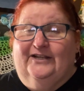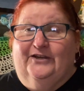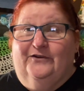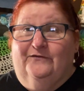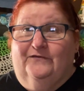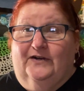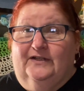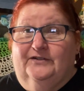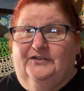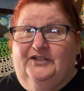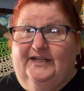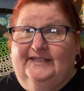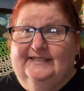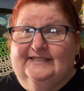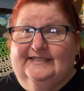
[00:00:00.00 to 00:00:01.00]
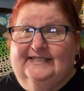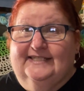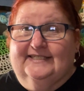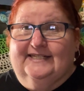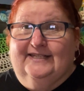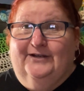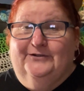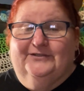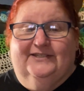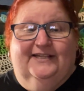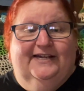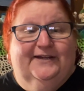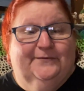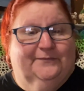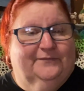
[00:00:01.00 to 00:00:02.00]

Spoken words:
you follow Jesus this closely?"